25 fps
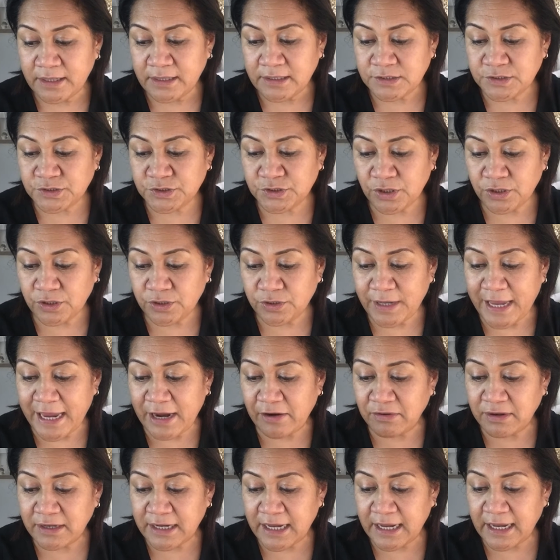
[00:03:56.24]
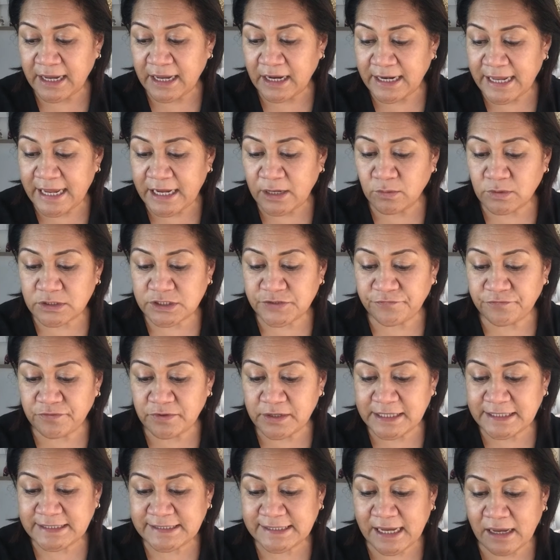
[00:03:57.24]
So our language, for
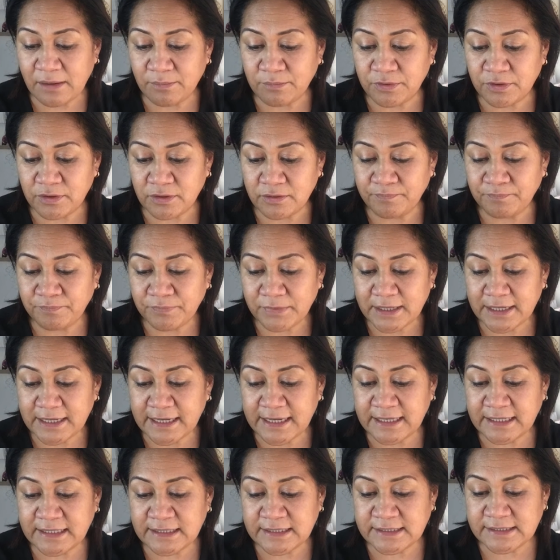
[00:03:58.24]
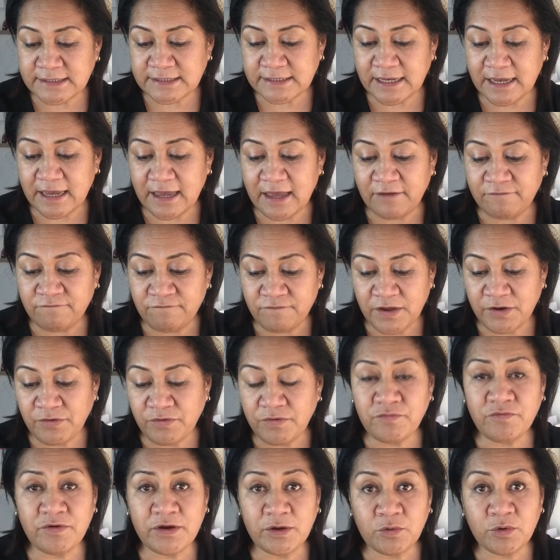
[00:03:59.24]
example, is a very
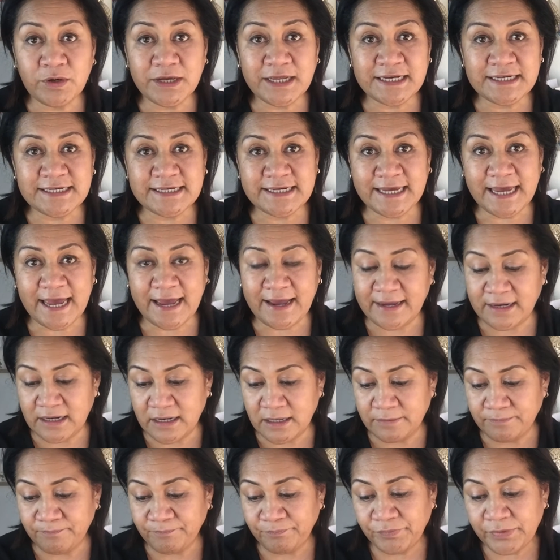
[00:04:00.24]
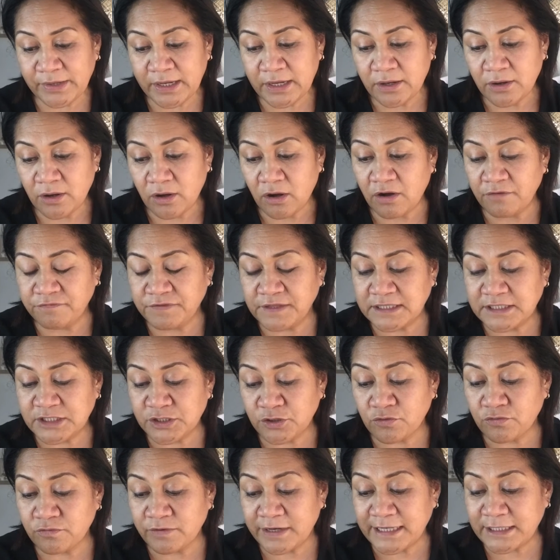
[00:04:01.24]
real indicator of the
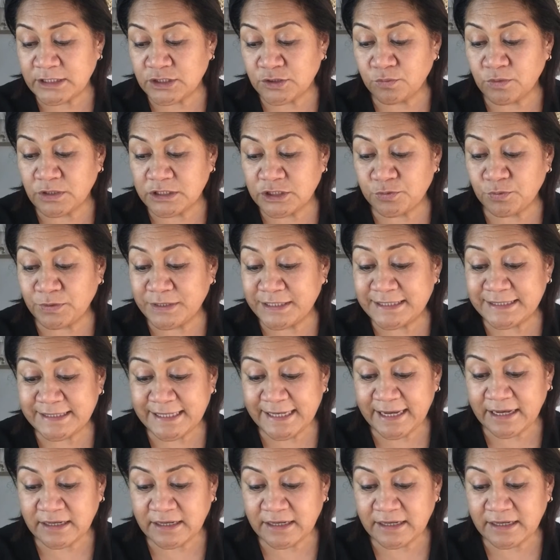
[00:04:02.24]
degree to which we see